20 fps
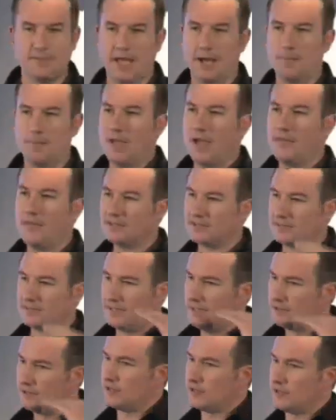And this is
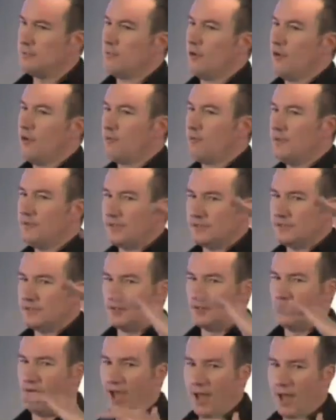an interesting movement that's
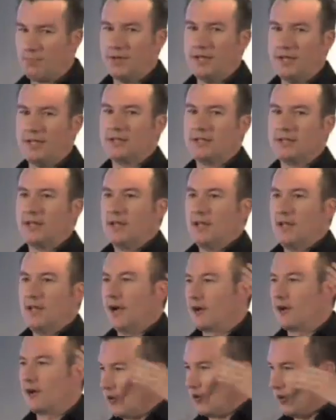sort of happening
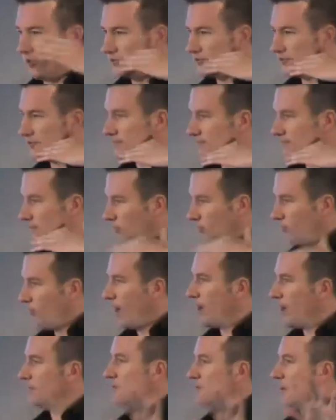across the
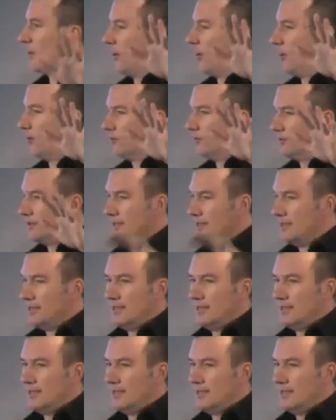web as a whole.